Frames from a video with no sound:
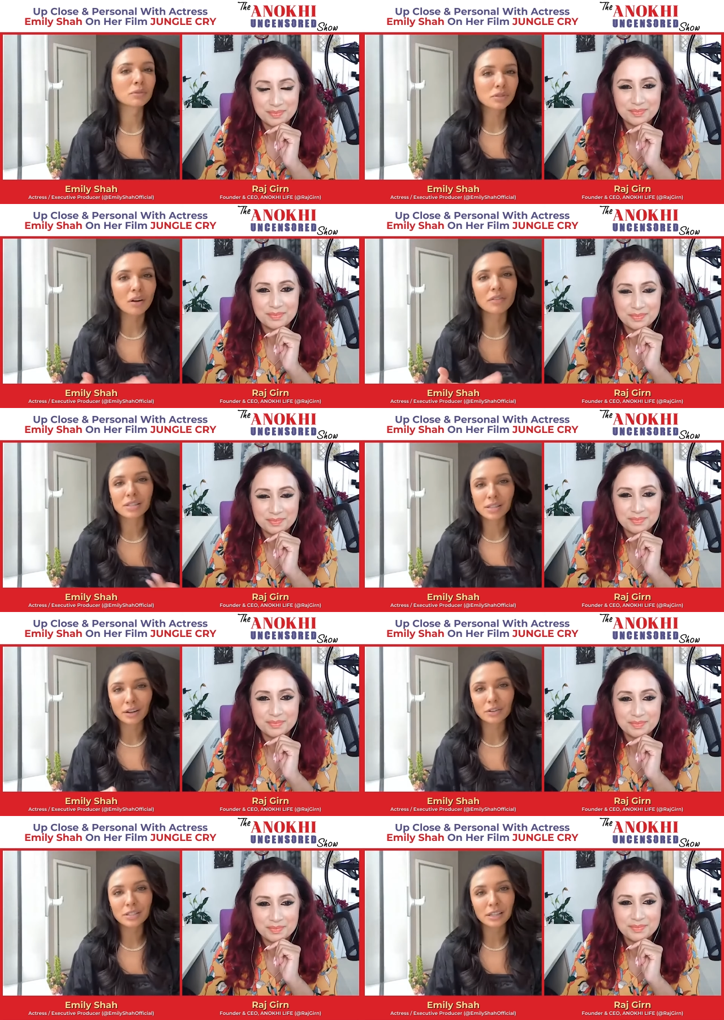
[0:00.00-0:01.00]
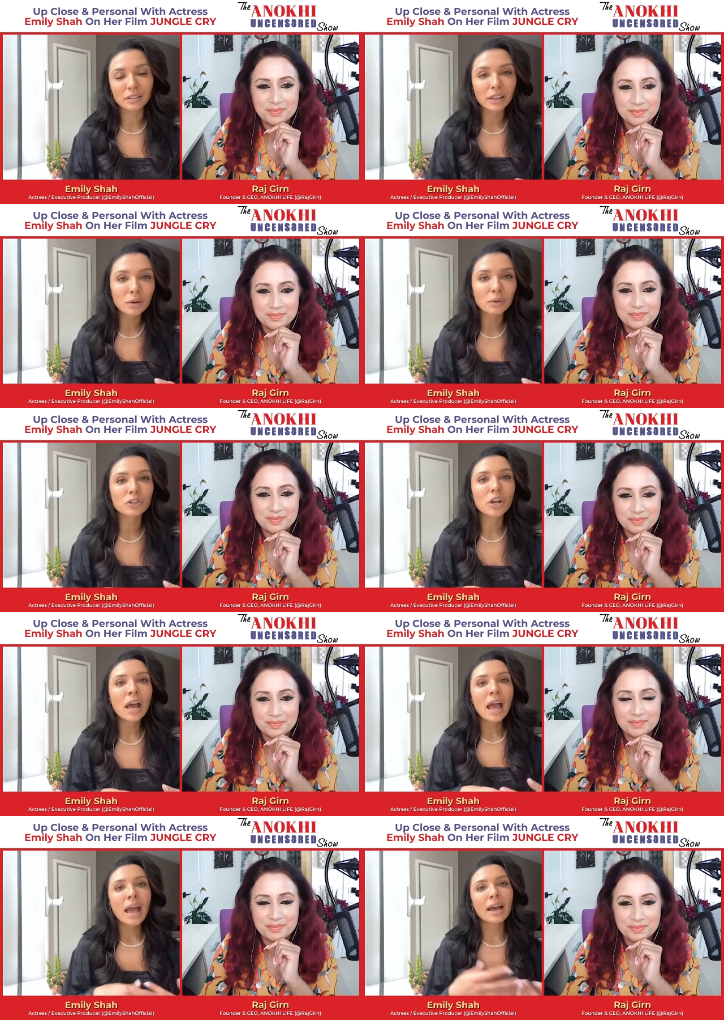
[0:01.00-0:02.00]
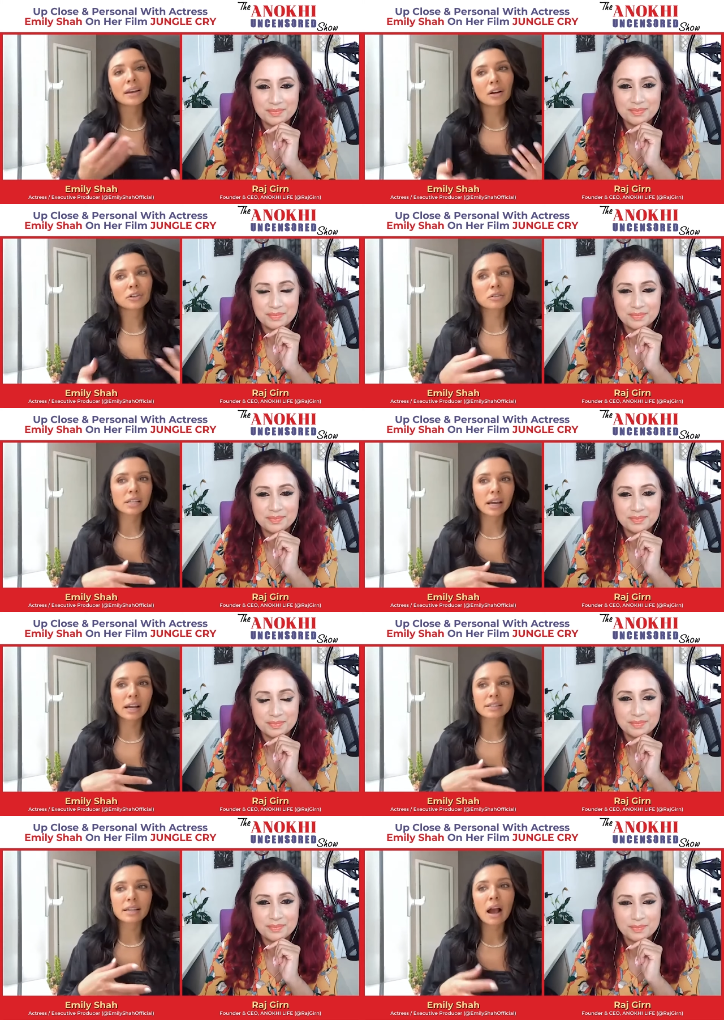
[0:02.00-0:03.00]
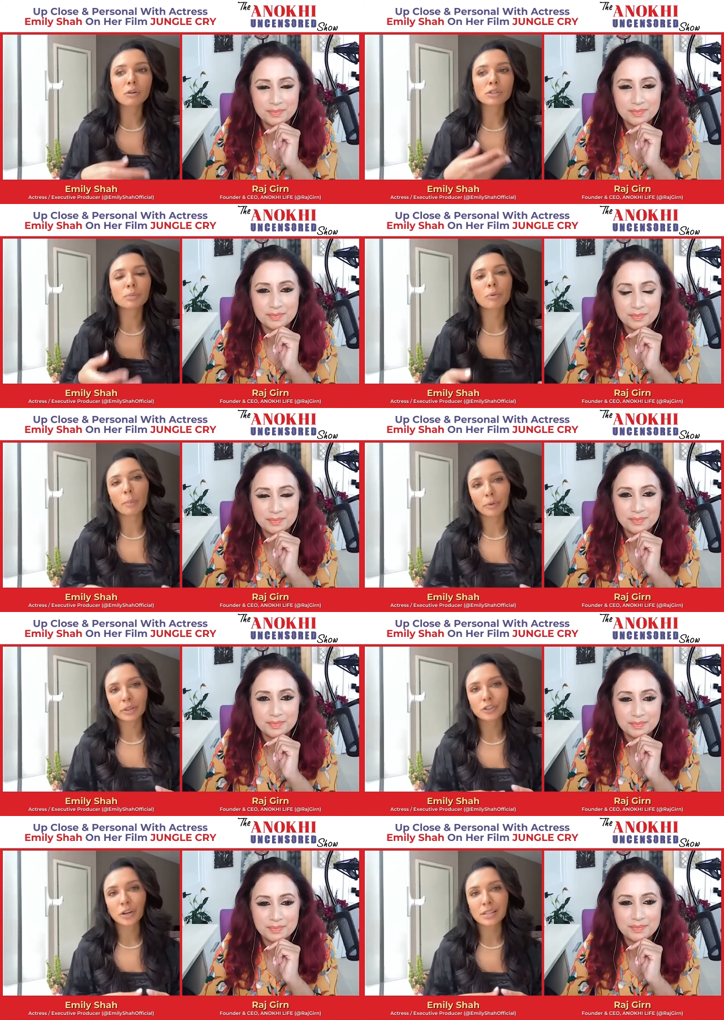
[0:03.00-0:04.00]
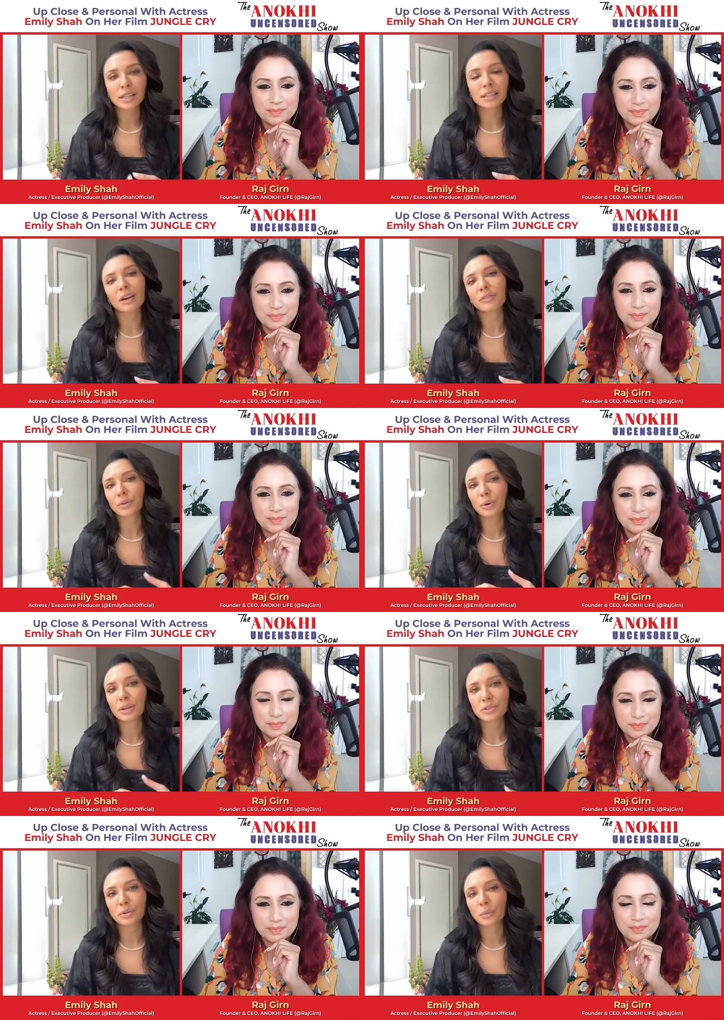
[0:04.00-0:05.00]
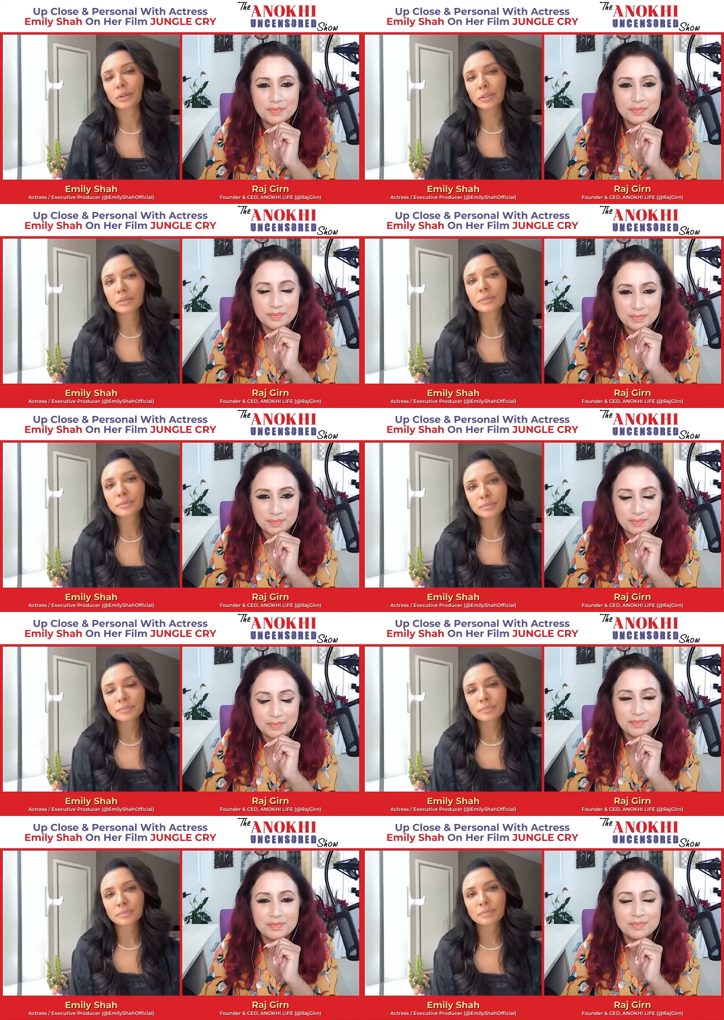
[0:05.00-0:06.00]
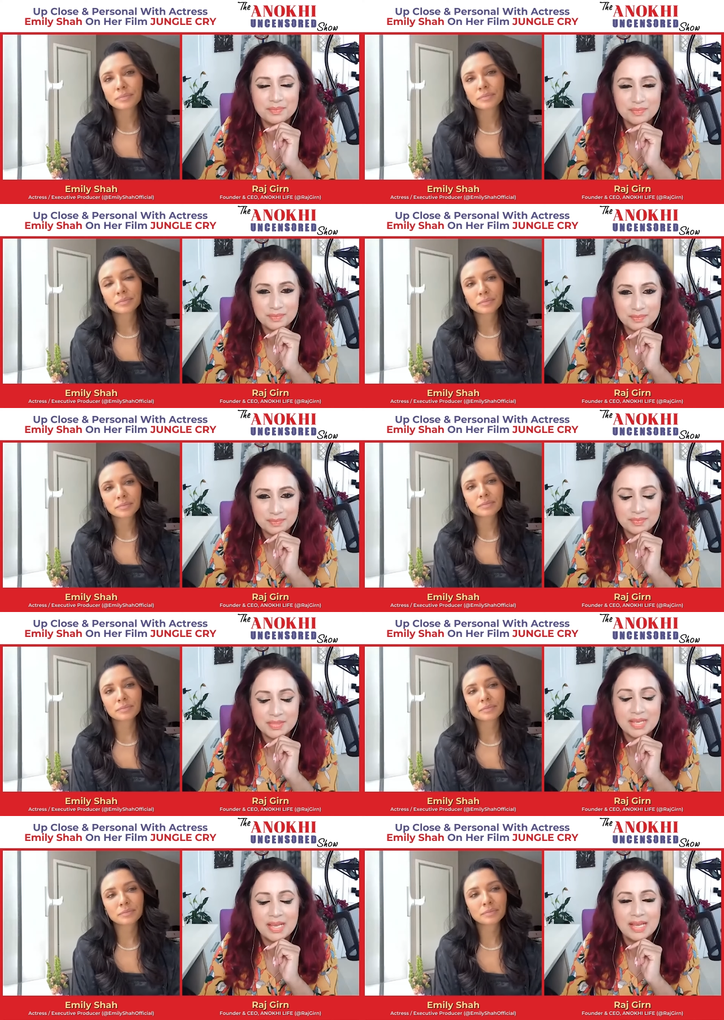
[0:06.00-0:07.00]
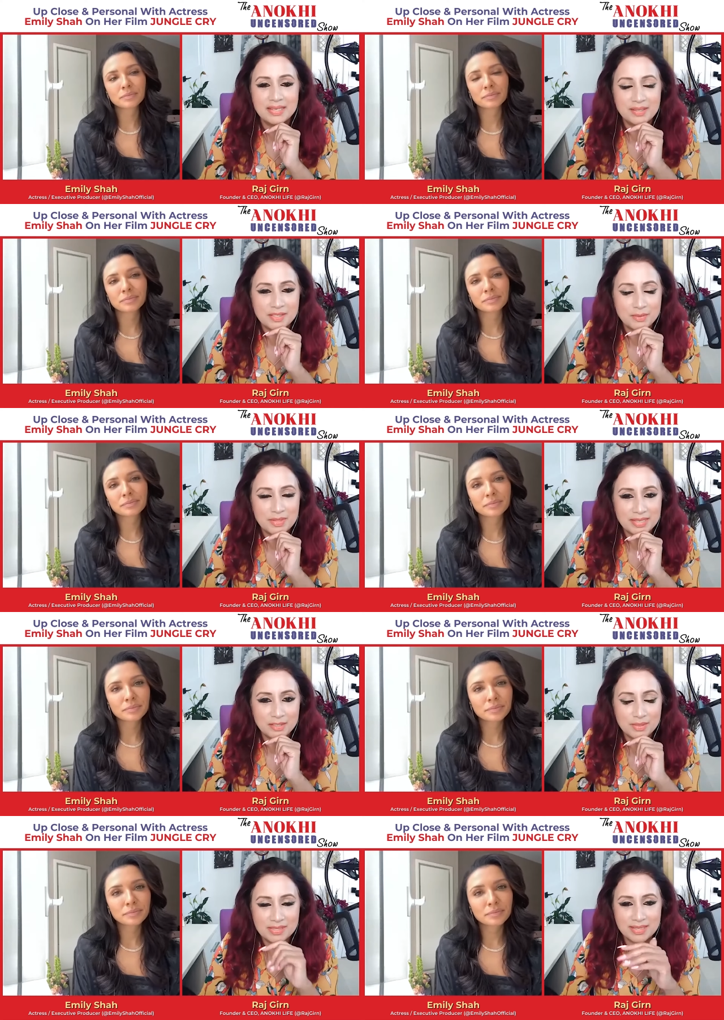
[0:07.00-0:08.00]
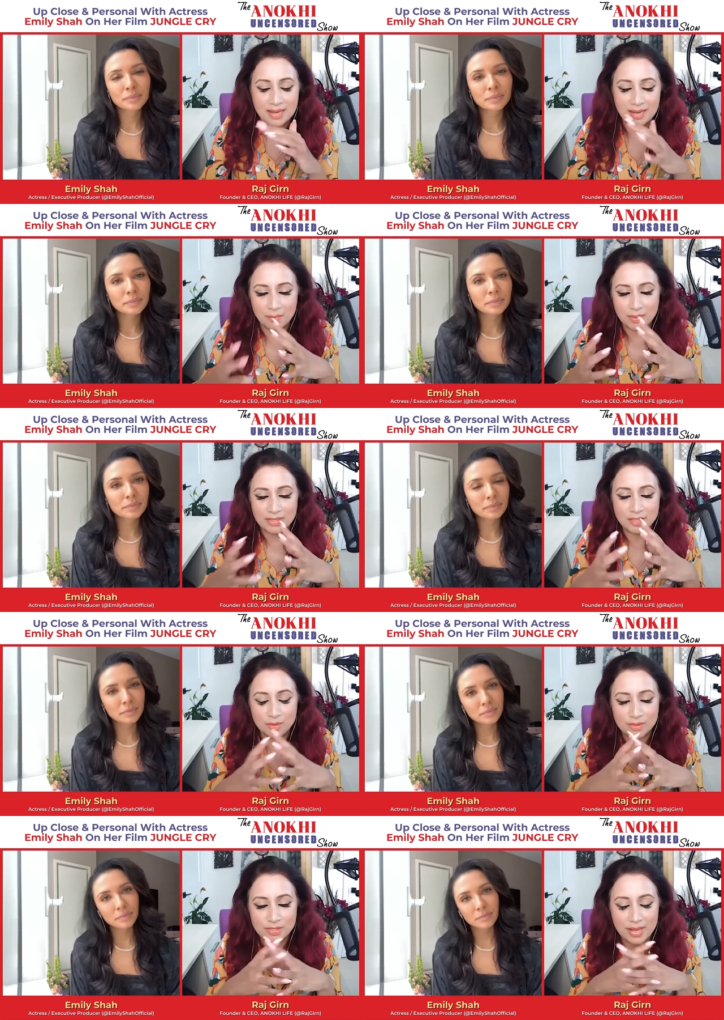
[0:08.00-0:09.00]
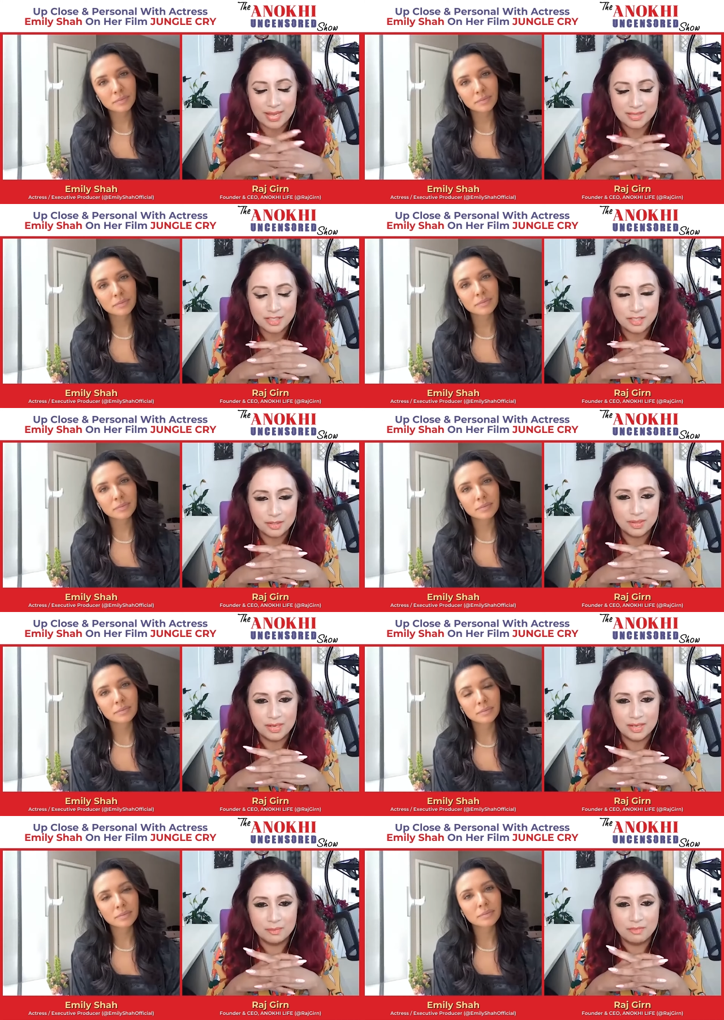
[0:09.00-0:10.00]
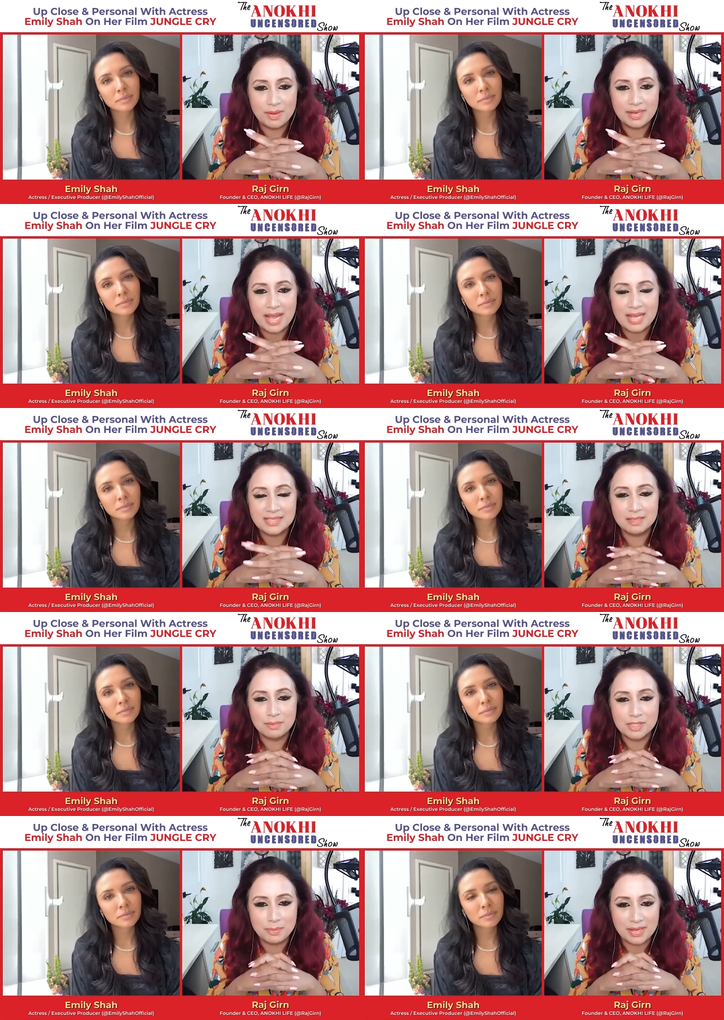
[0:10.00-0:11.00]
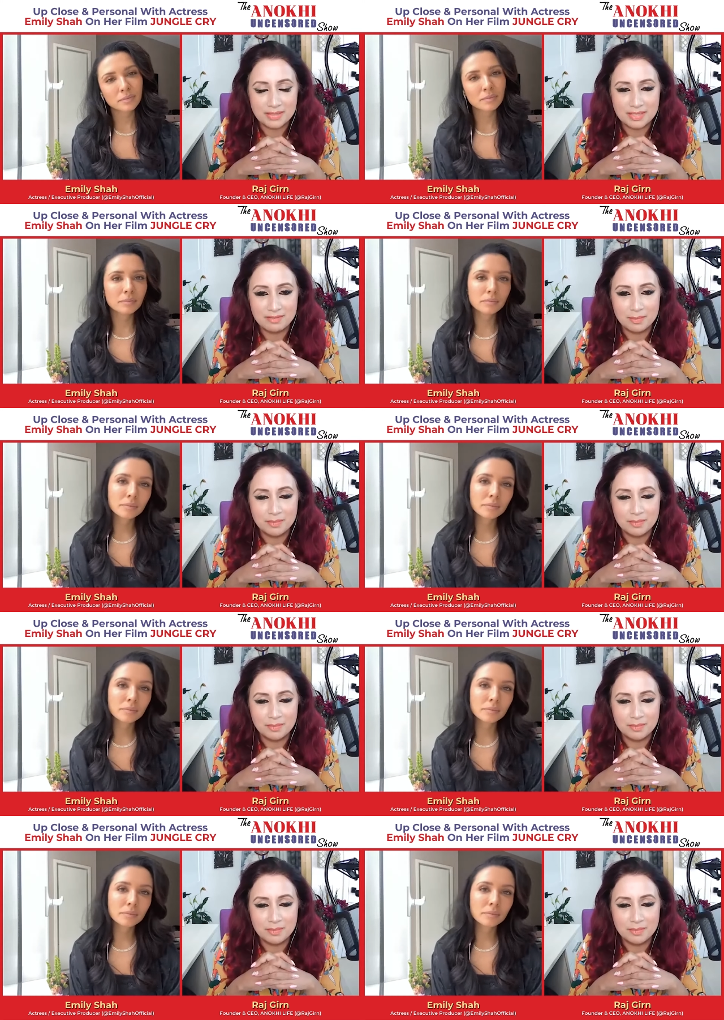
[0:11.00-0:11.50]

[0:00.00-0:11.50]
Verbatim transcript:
Speaker 1: to obviously understand the language and understand how to properly translate that for the western world
Speaker 2: Mm-hmm. You know, it's really interesting. I wanted to also ask you um, from a casting perspective. Um,